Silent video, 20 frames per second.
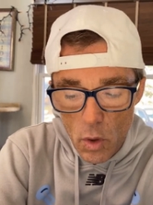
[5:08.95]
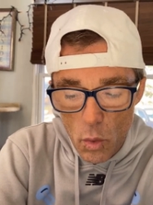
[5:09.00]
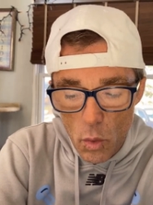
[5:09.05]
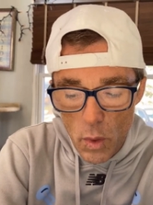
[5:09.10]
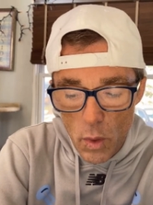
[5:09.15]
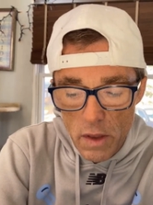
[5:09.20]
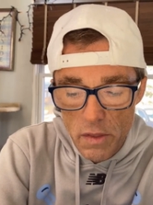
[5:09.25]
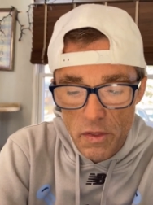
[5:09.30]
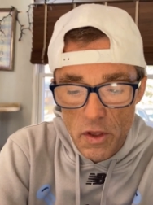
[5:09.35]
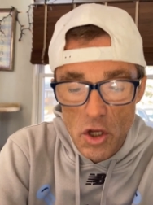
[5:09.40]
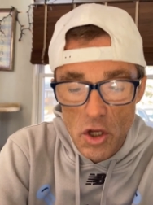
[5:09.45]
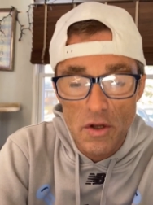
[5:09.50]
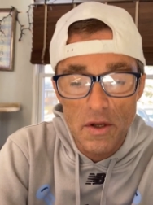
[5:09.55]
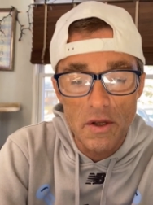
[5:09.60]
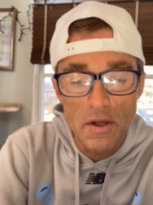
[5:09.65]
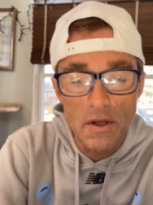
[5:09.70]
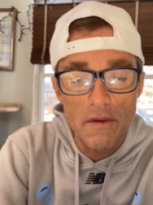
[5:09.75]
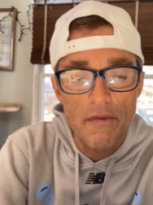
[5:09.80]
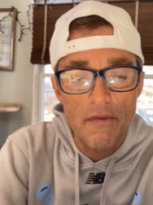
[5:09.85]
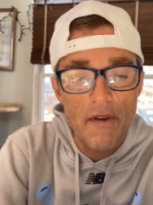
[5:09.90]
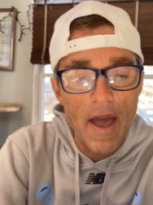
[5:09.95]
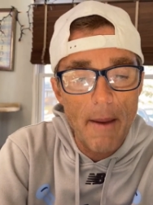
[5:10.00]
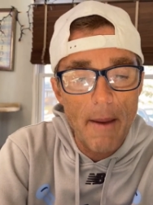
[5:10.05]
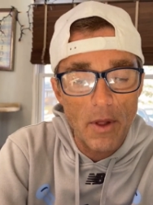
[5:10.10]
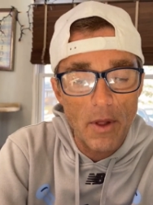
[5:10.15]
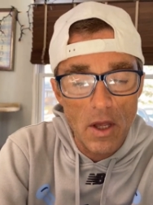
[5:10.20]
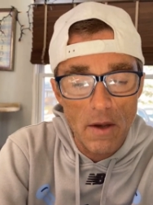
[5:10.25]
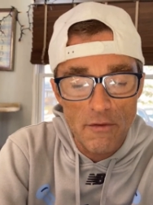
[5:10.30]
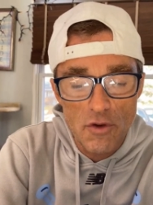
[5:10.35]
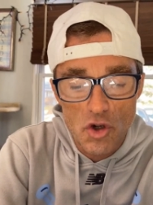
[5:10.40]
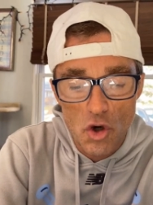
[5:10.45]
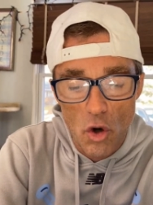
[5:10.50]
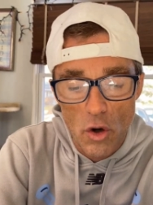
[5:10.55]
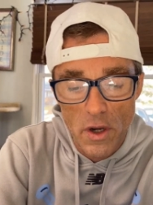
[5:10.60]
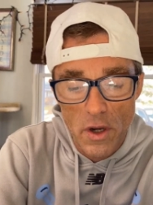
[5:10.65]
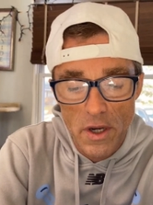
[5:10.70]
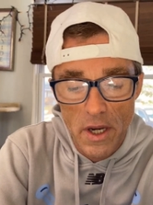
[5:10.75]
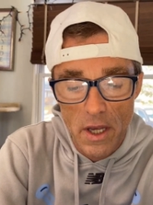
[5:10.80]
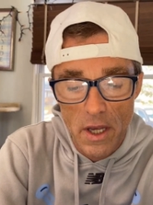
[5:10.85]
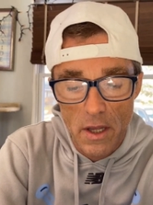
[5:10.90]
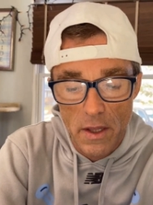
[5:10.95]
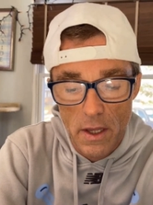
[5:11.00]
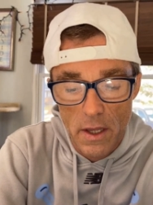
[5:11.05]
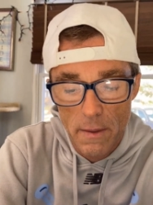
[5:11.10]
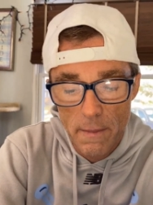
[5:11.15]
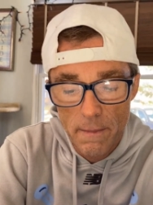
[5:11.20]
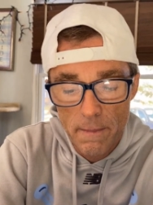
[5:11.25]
with the family of Jordan Neely.